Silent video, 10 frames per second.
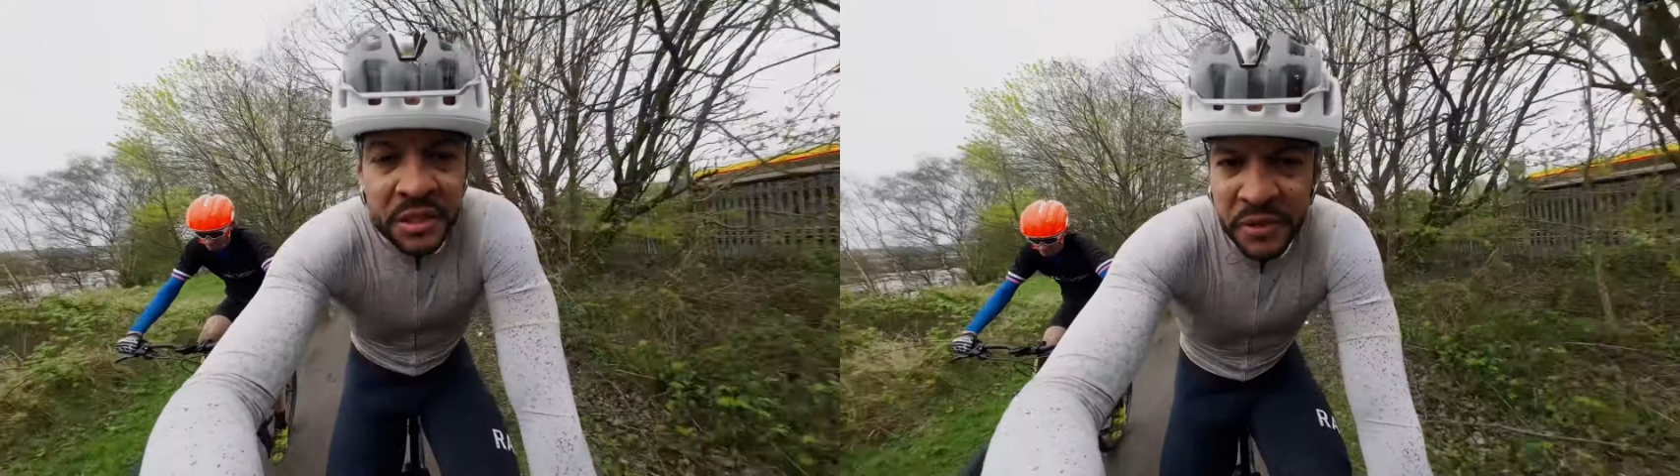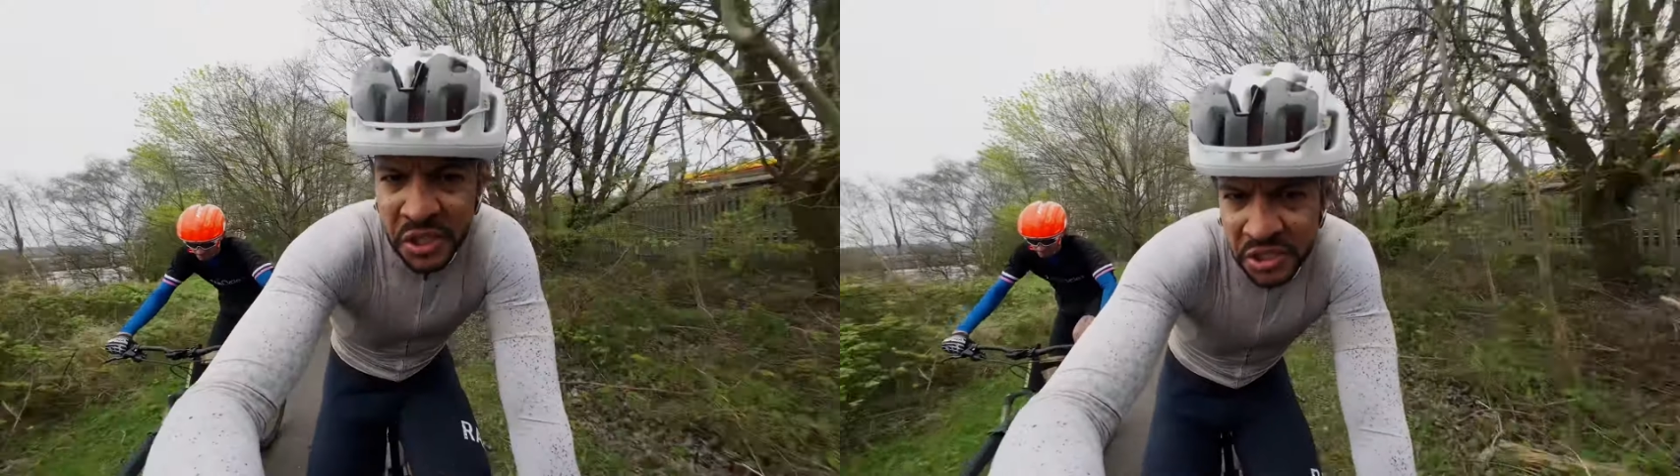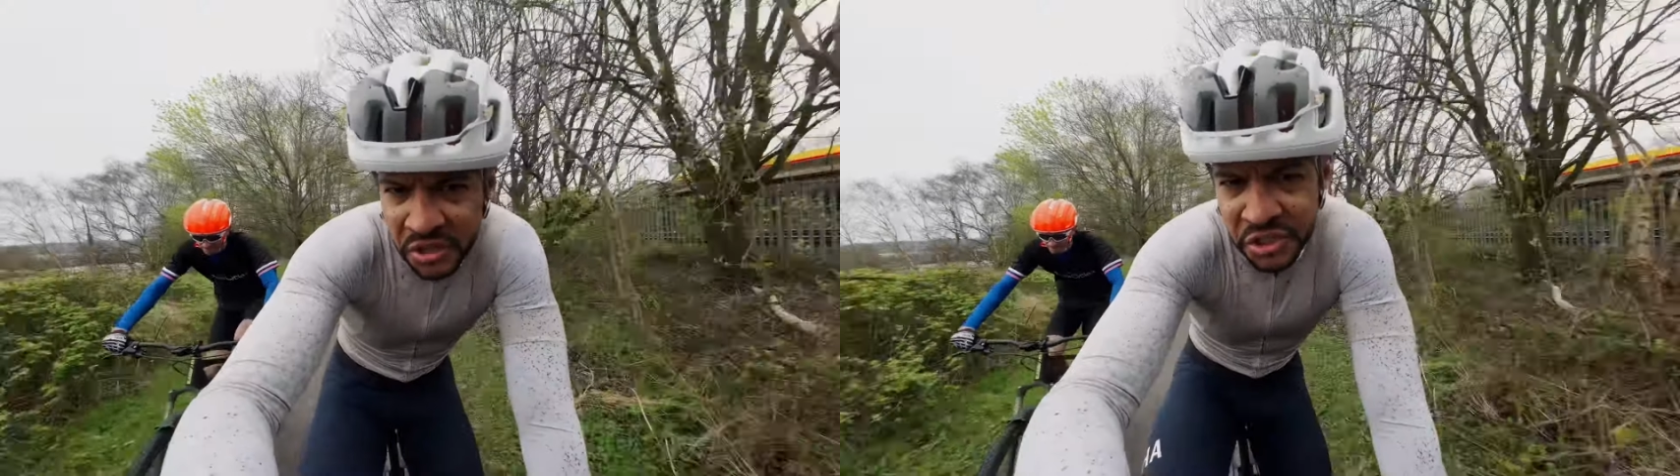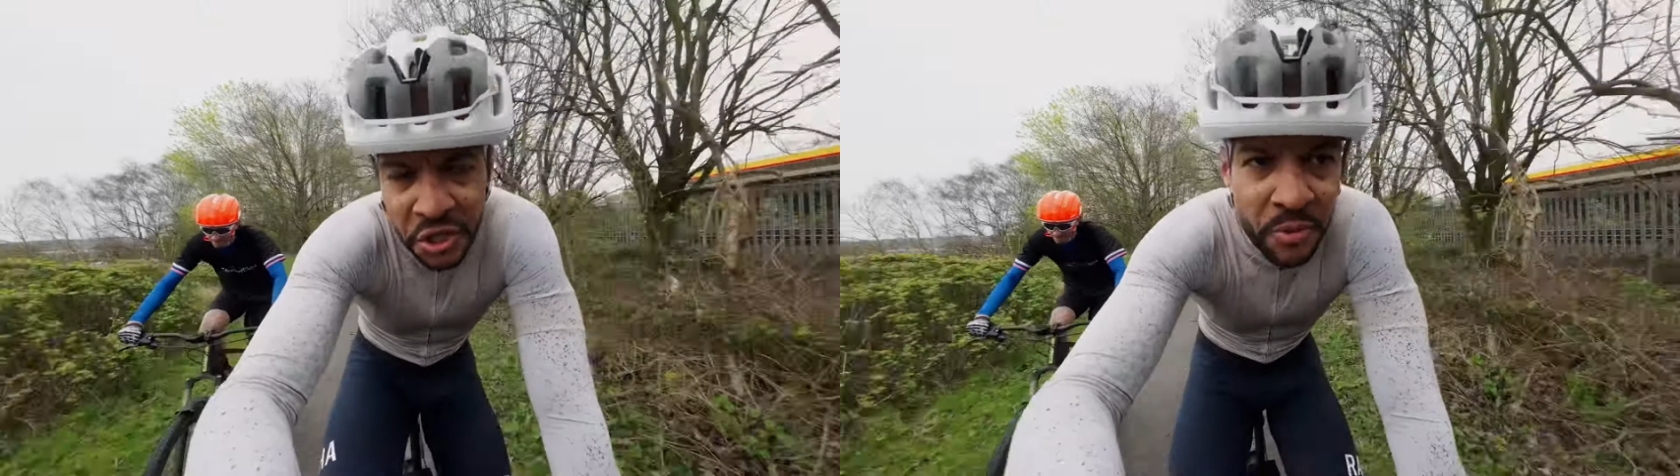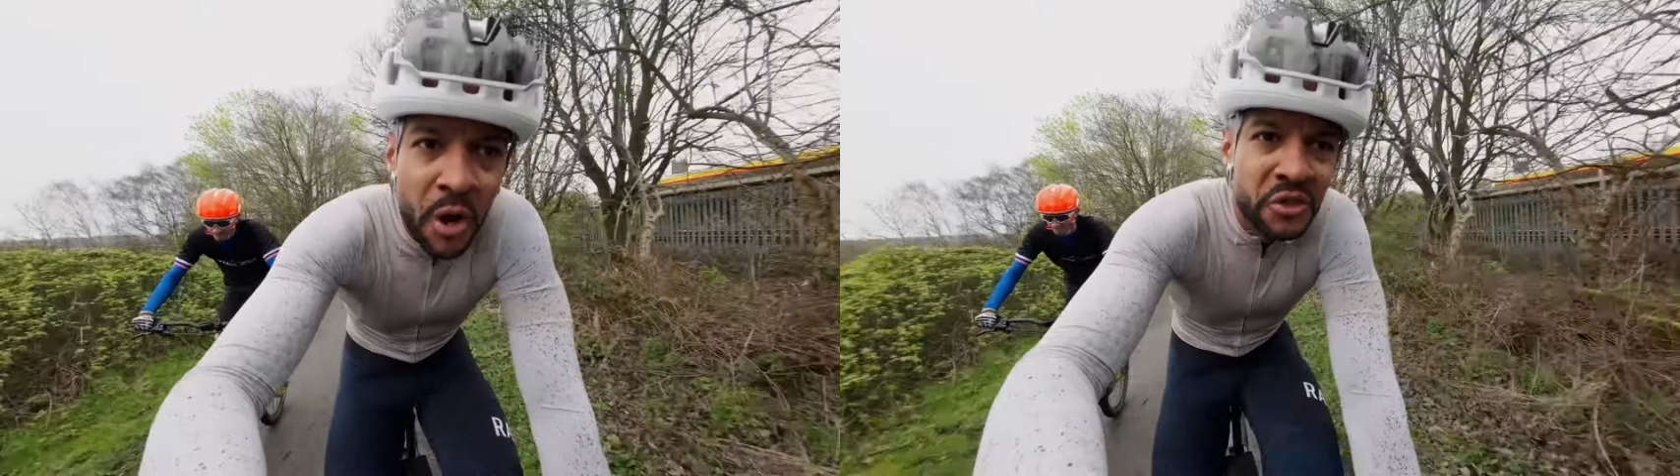We just lost
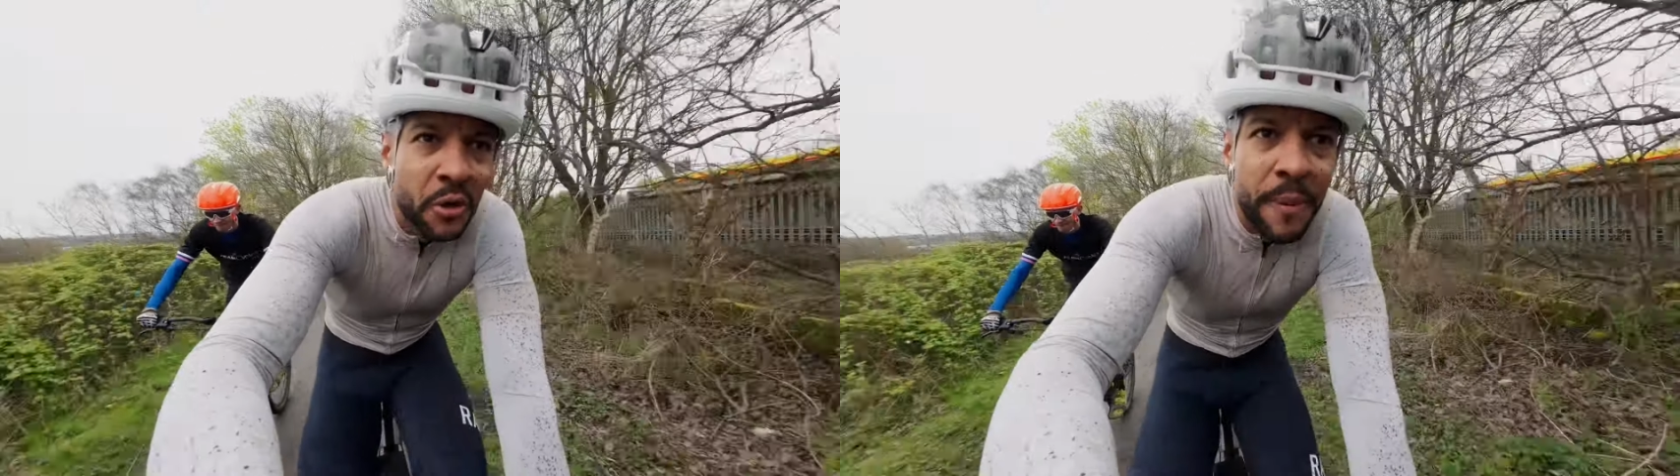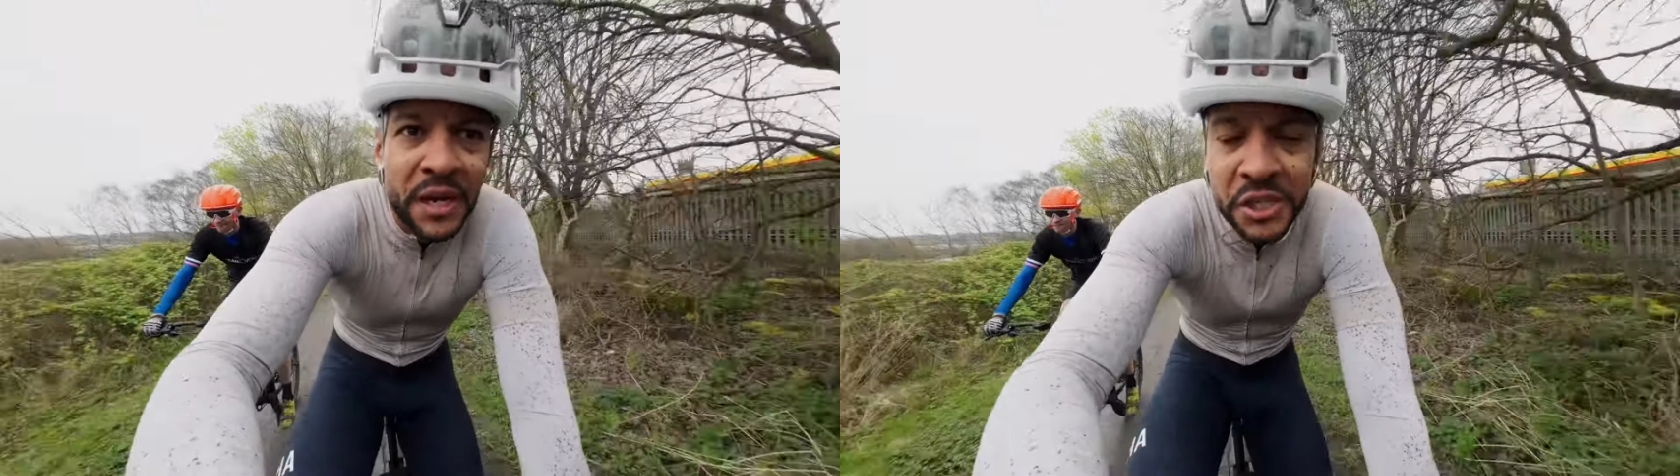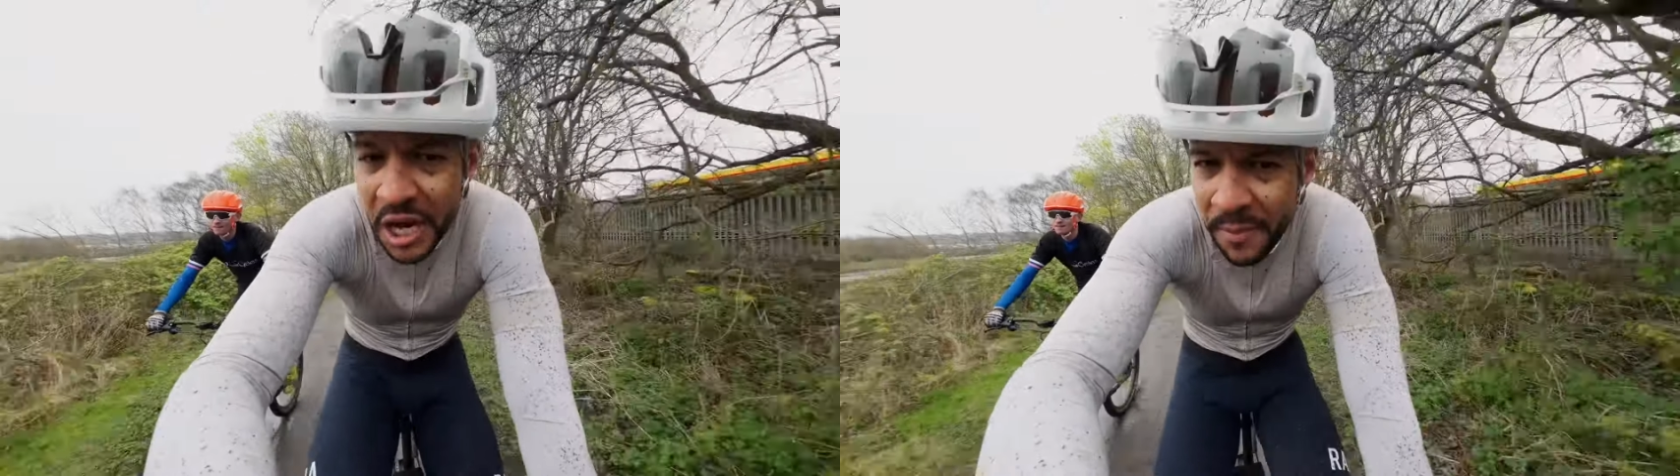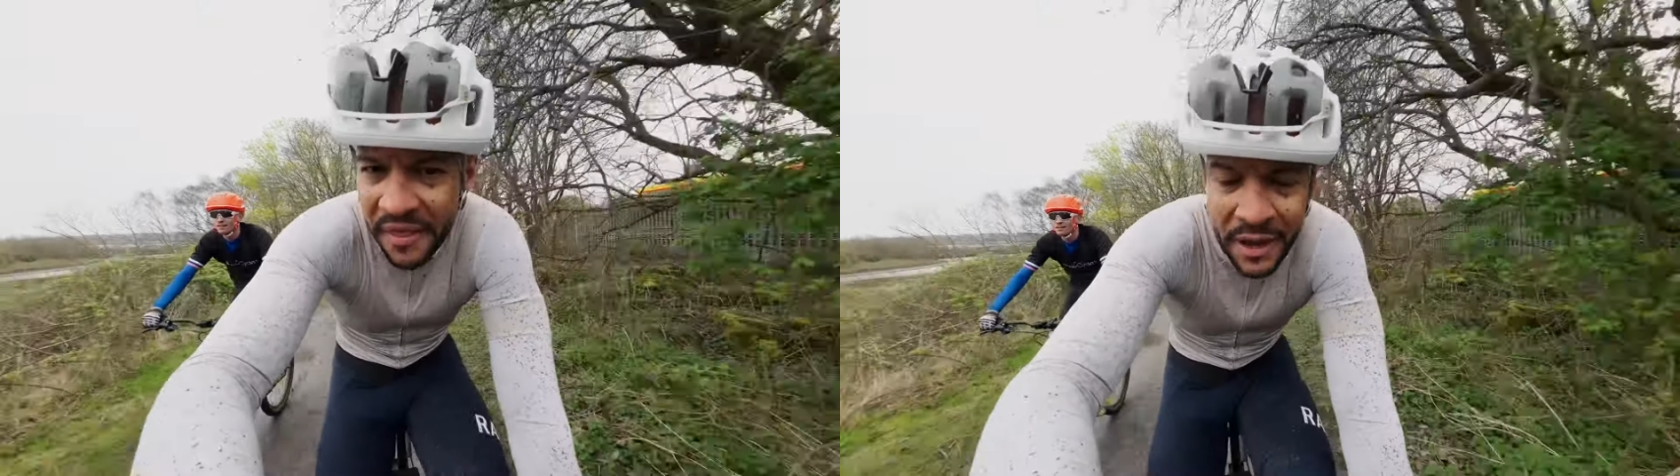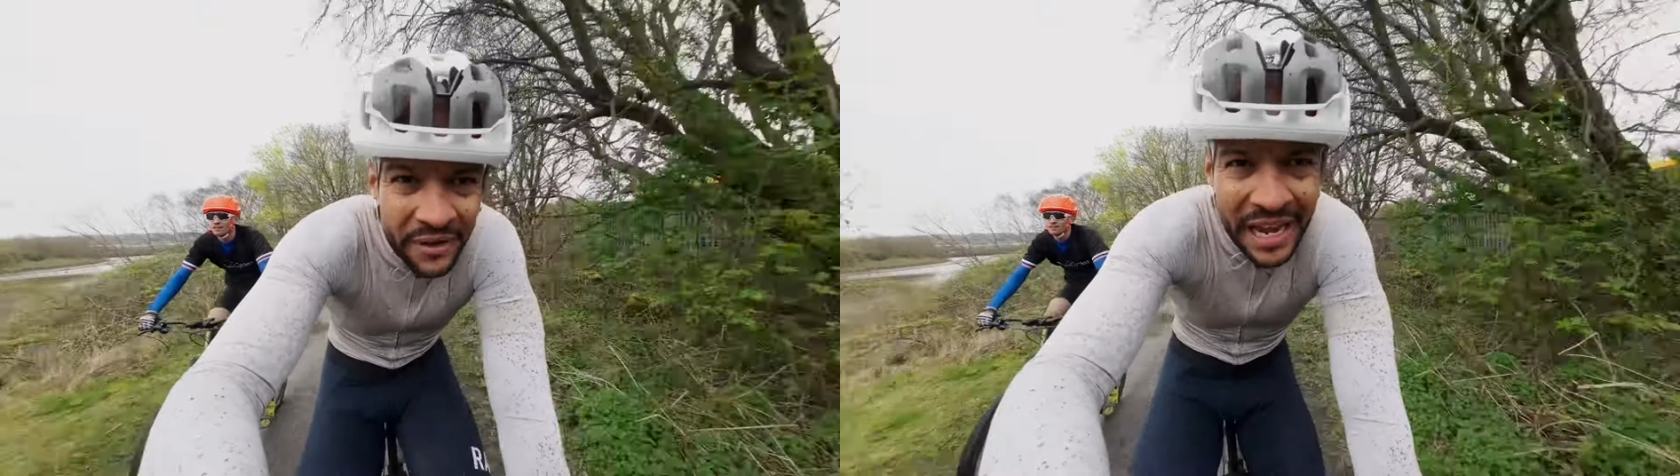two more to a puncher, but
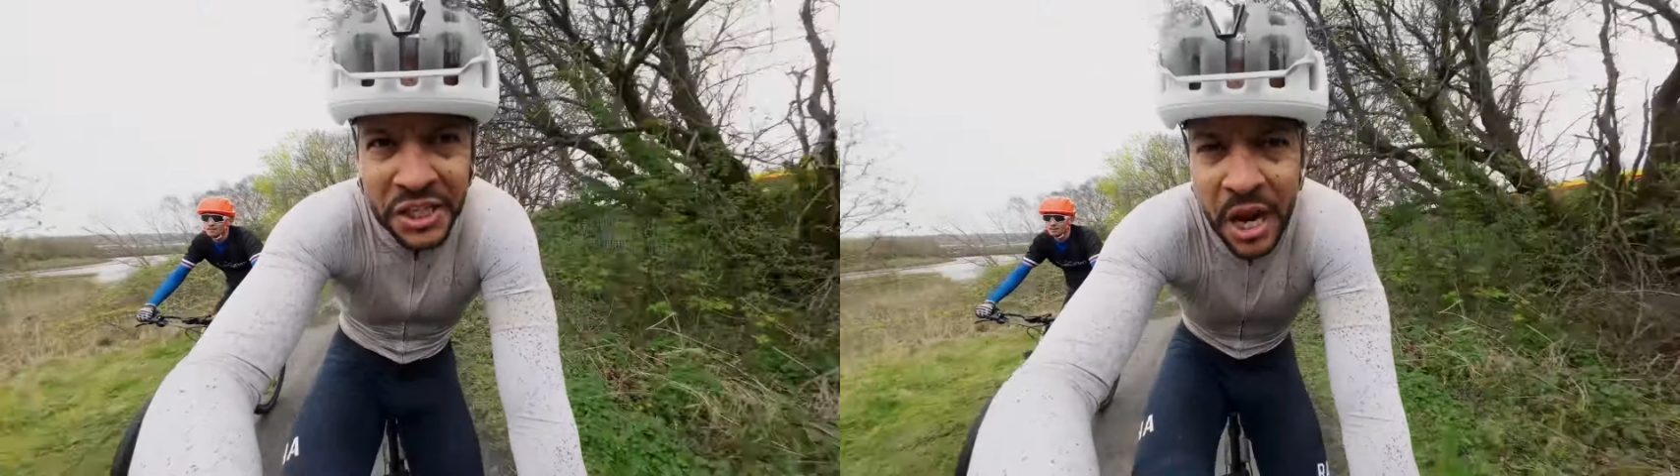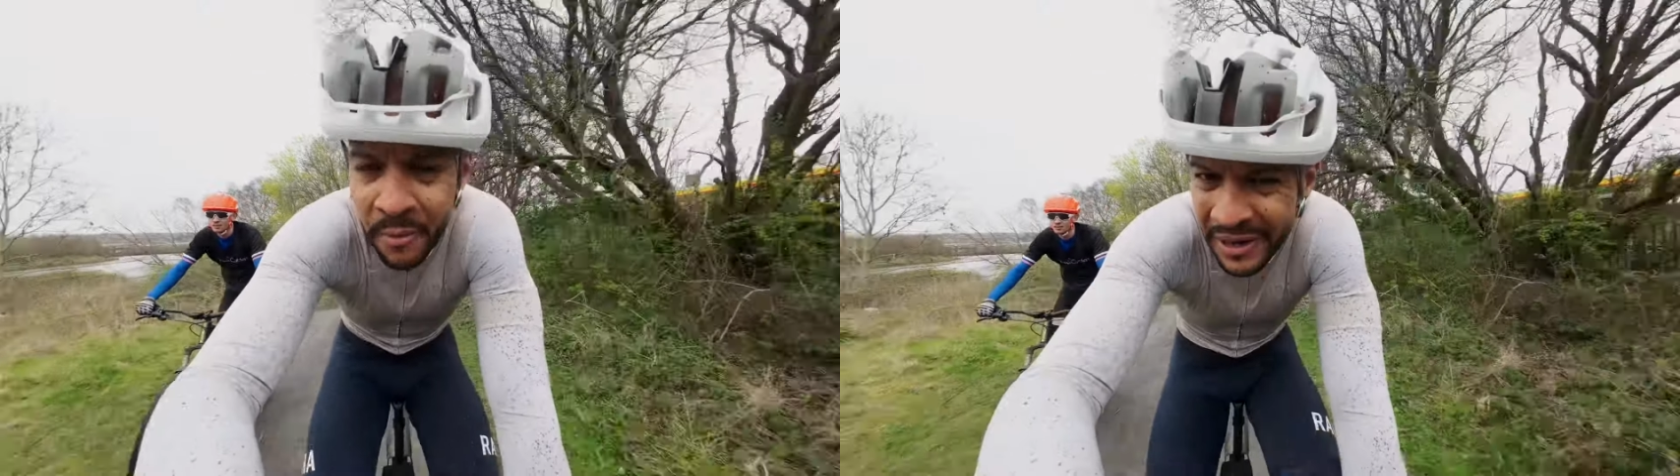they'll catch up.